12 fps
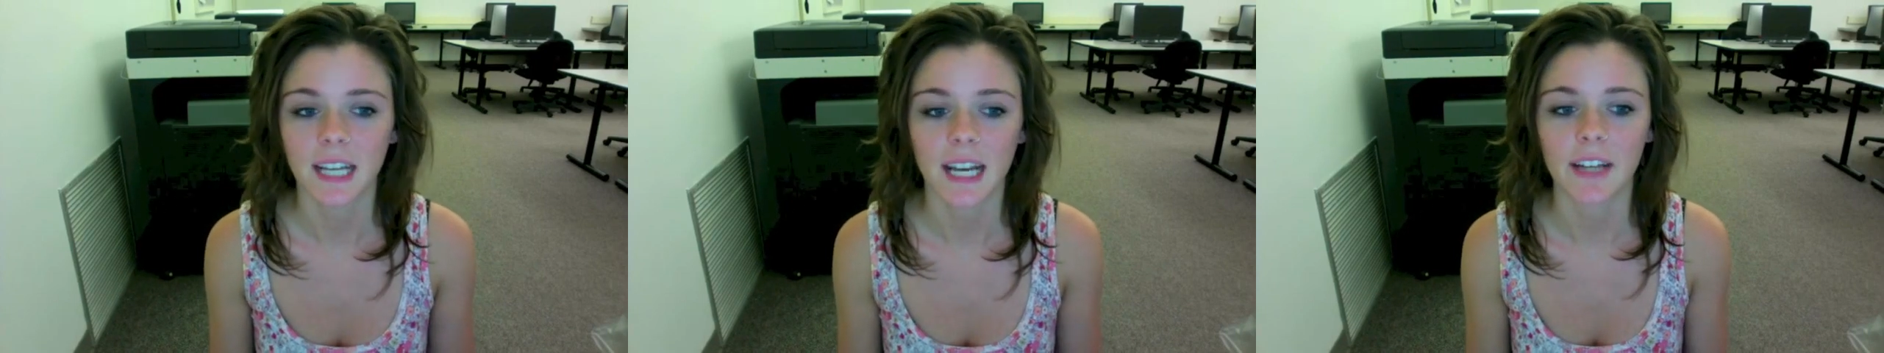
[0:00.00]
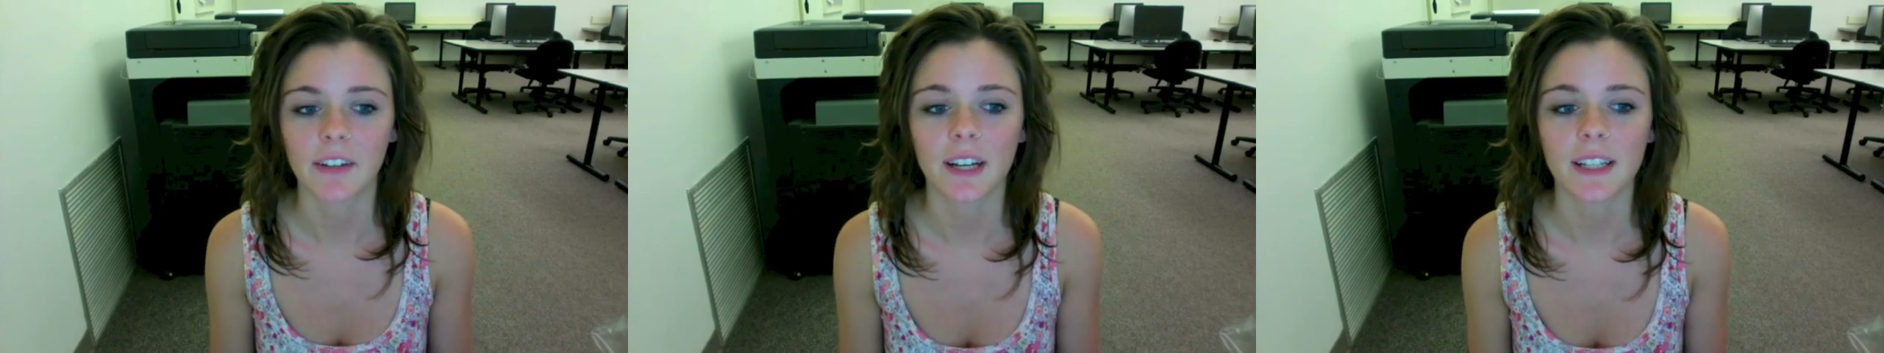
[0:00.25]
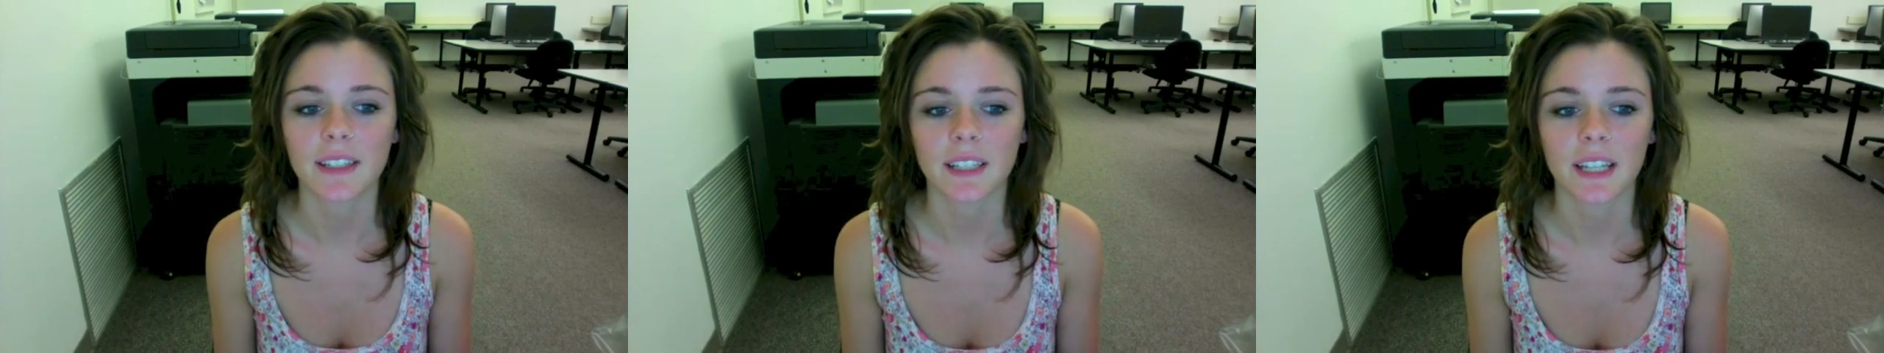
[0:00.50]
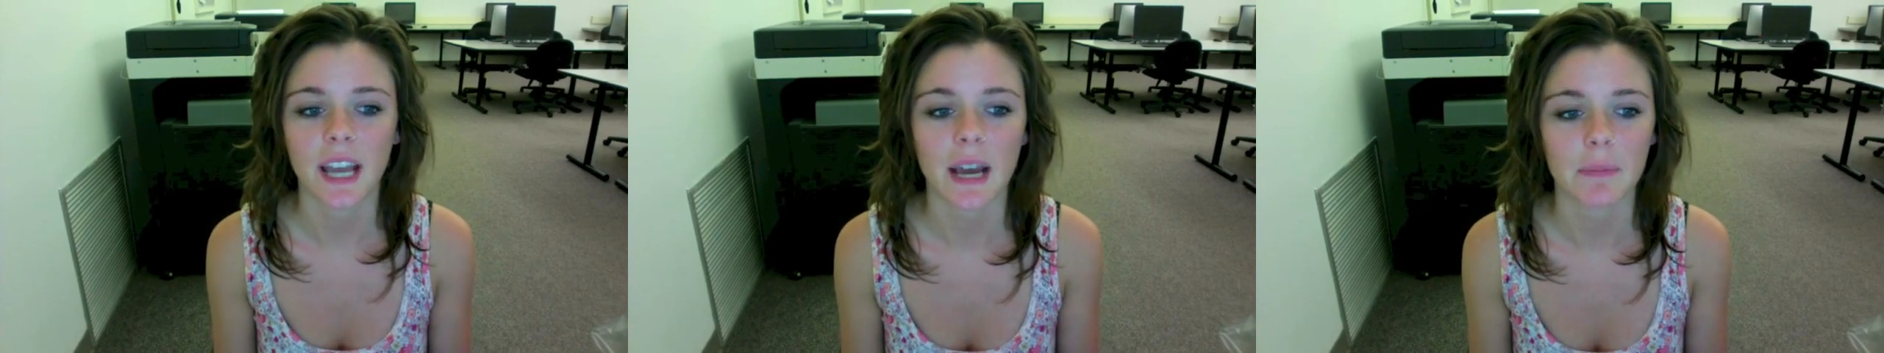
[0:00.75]
I write to
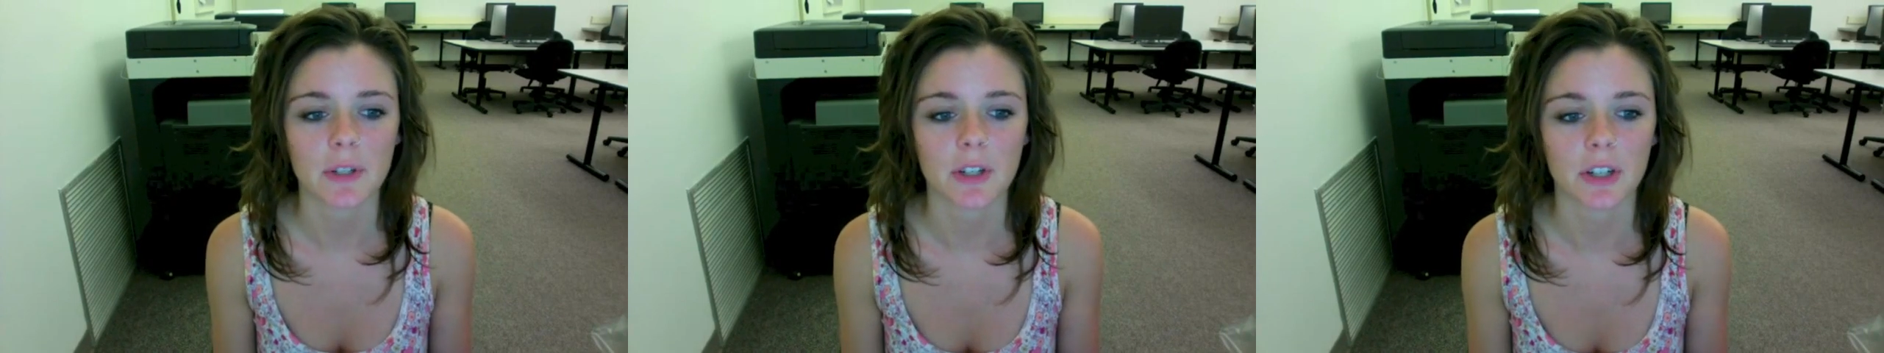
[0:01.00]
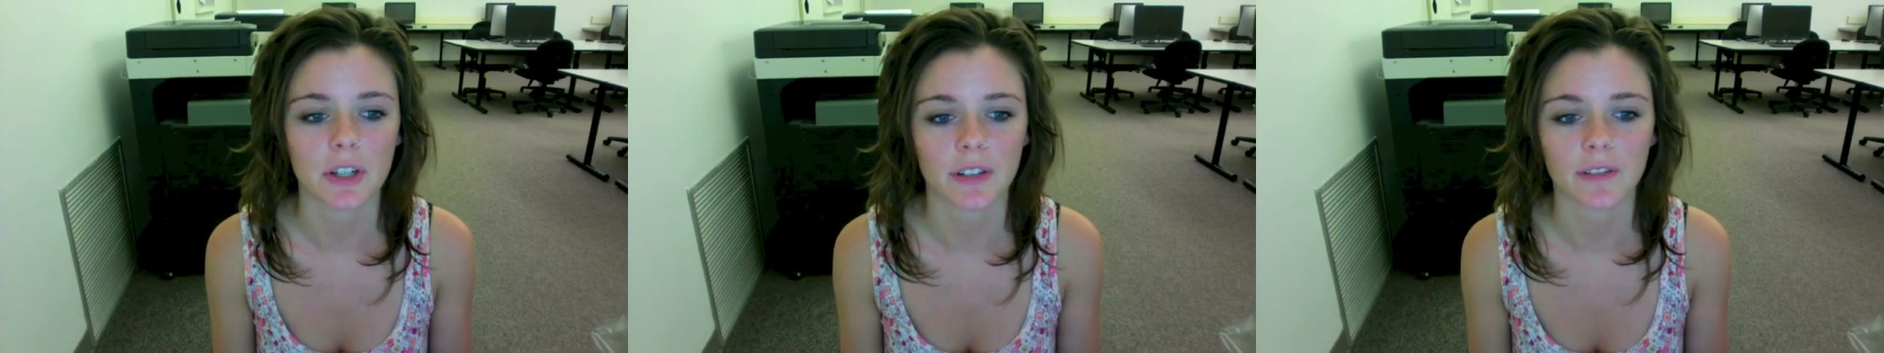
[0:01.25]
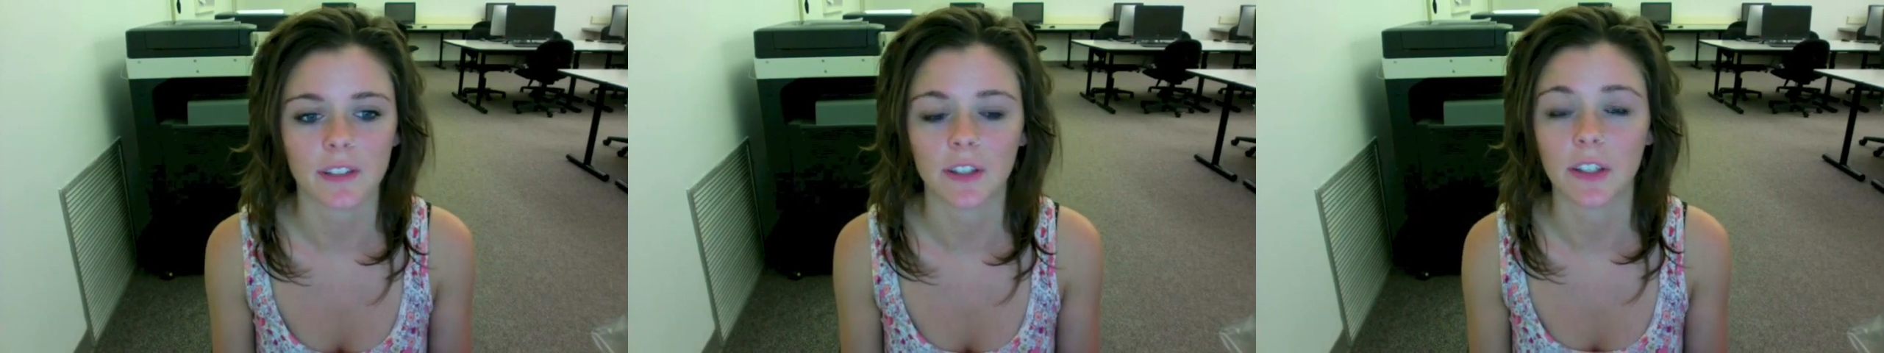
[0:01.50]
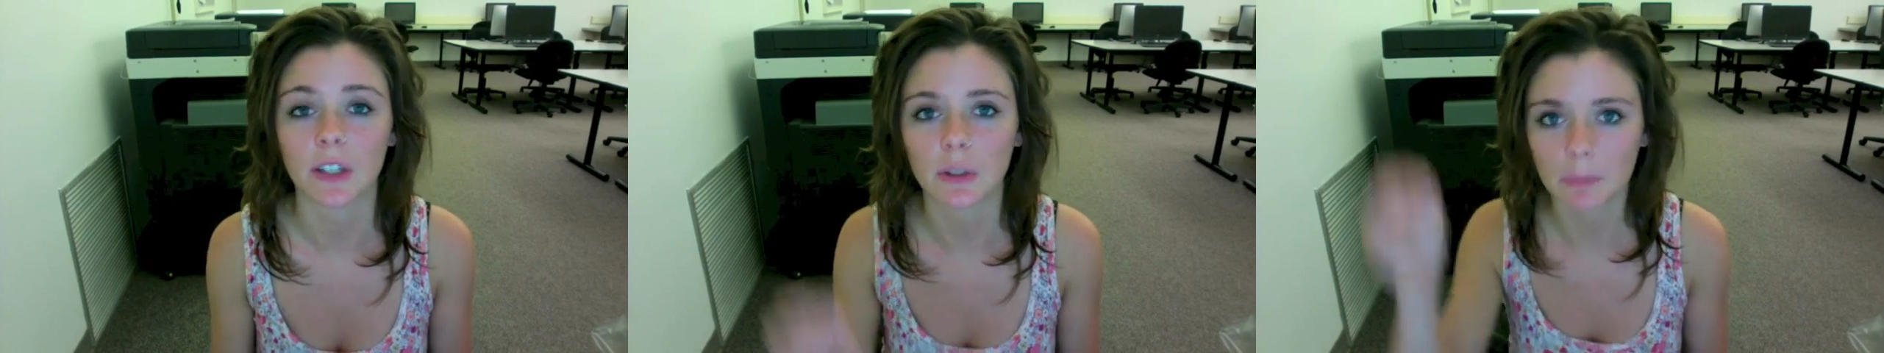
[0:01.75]
capture the
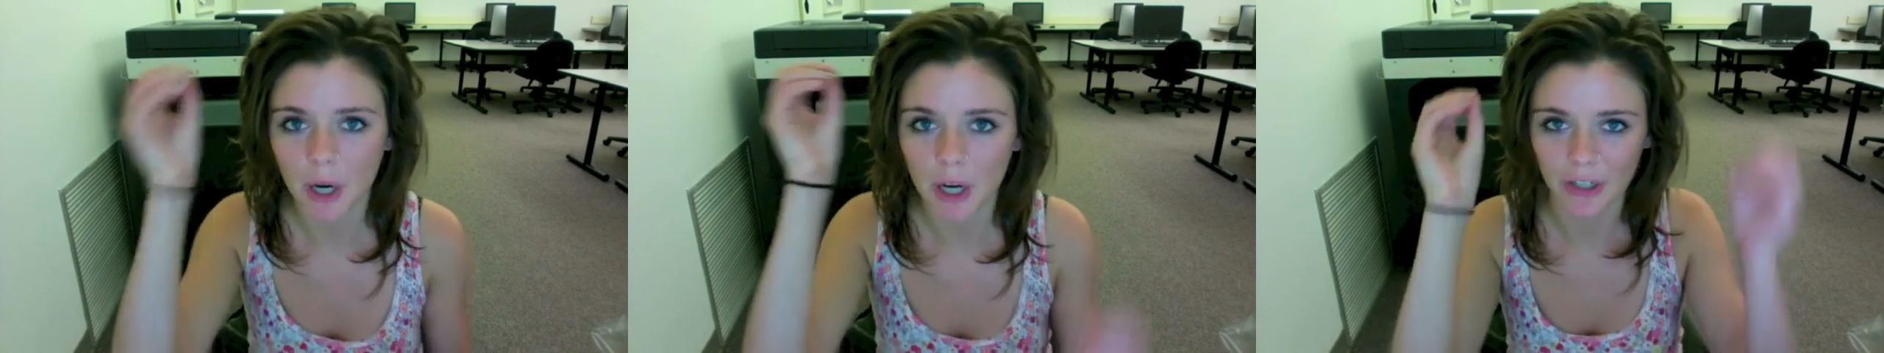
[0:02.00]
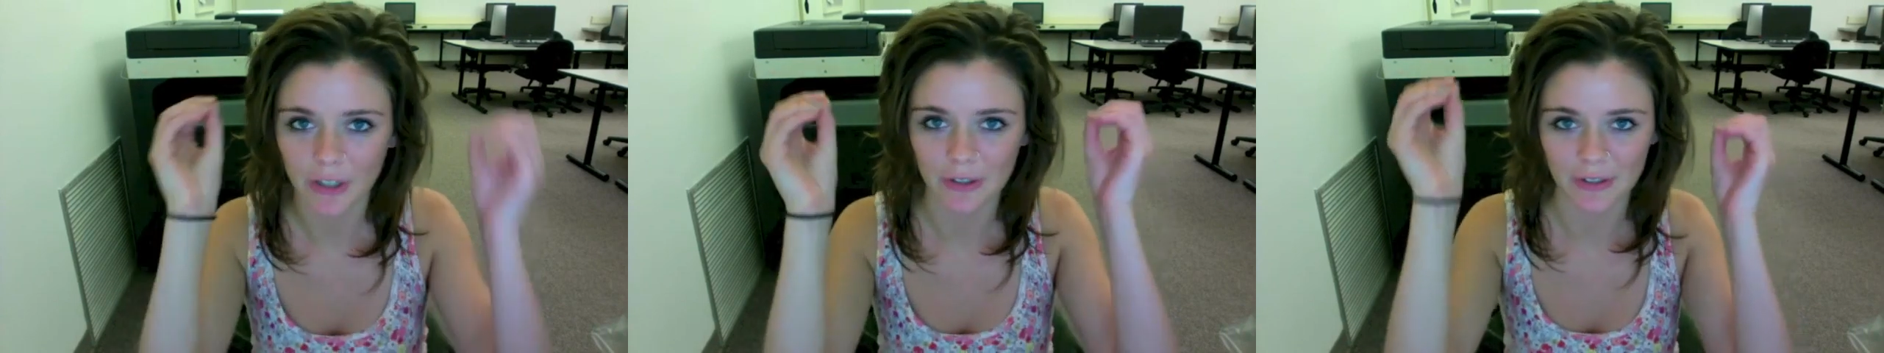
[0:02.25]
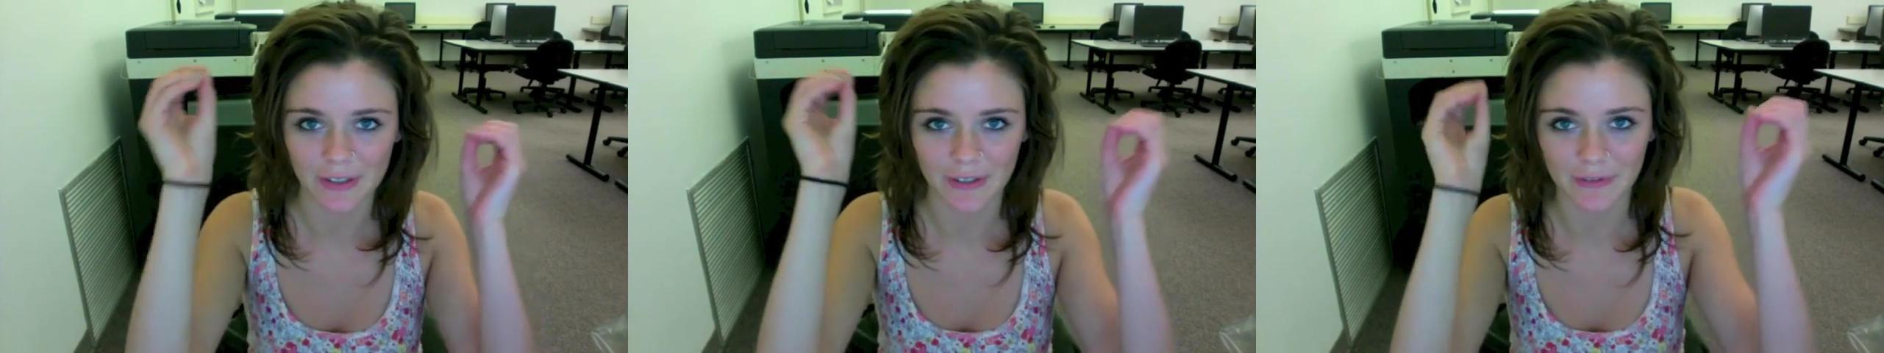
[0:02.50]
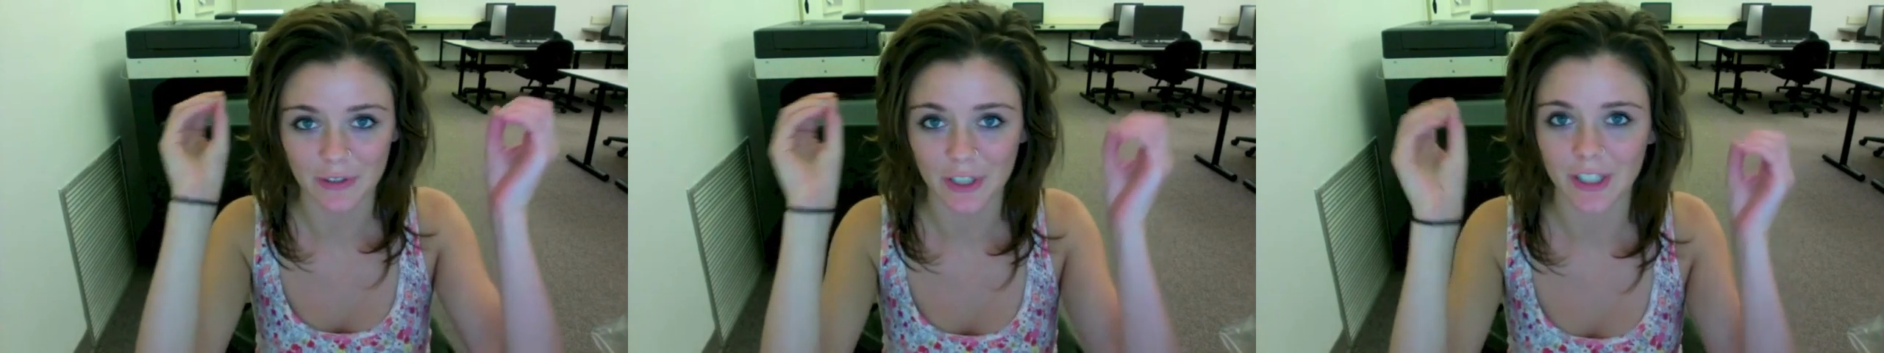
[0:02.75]
little particles
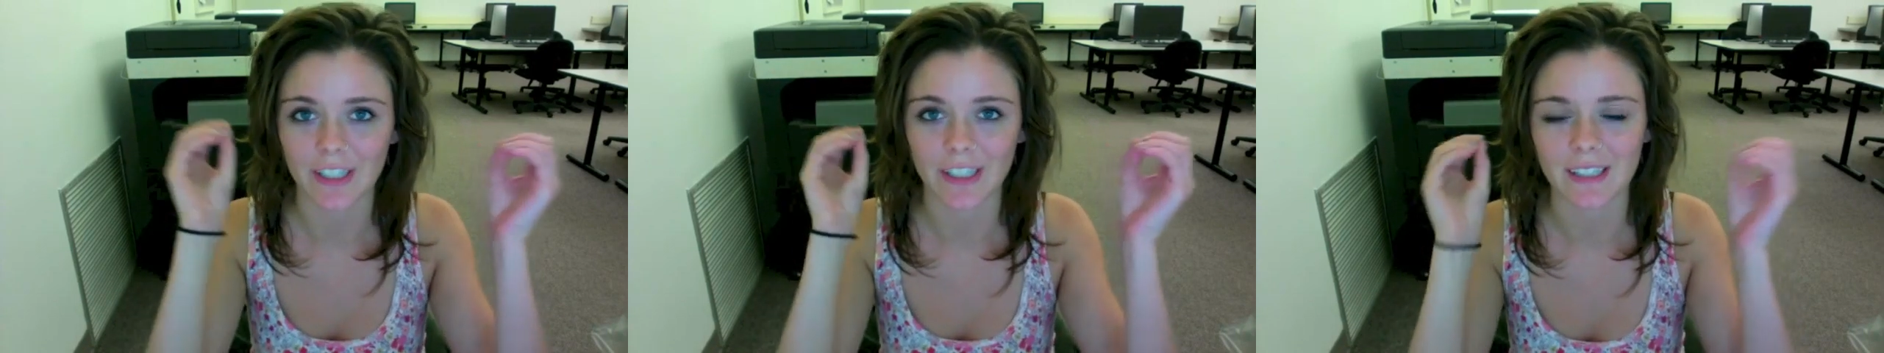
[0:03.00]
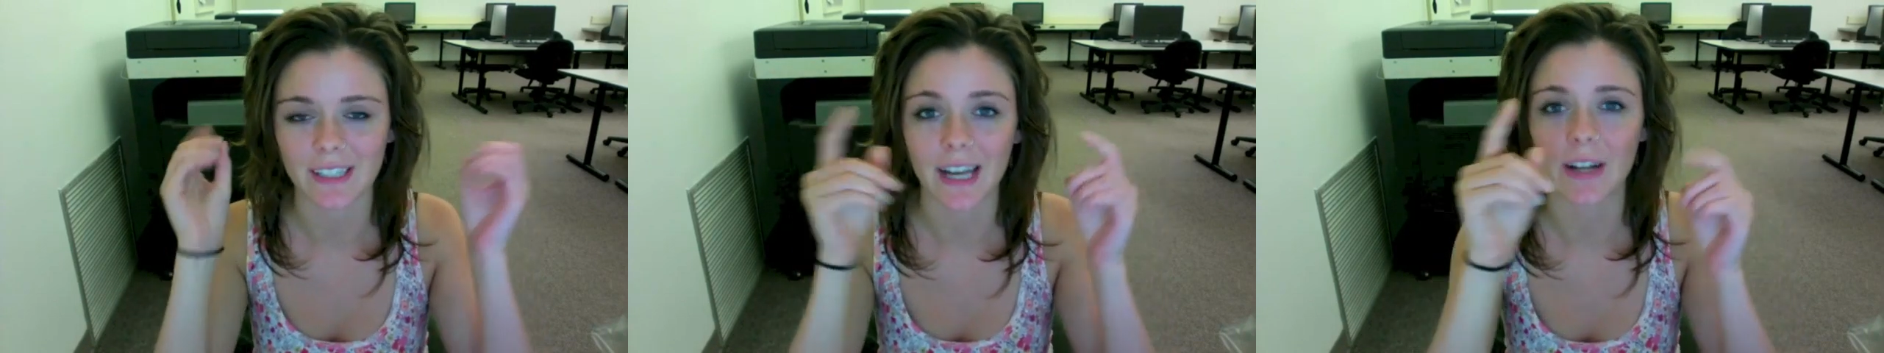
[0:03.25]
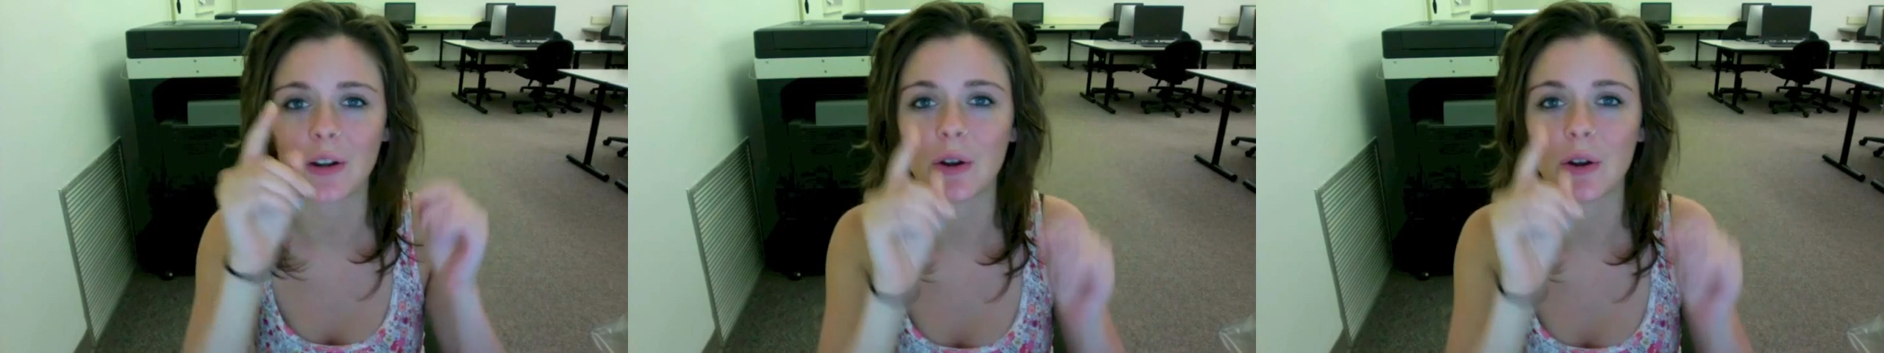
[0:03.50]
of genius I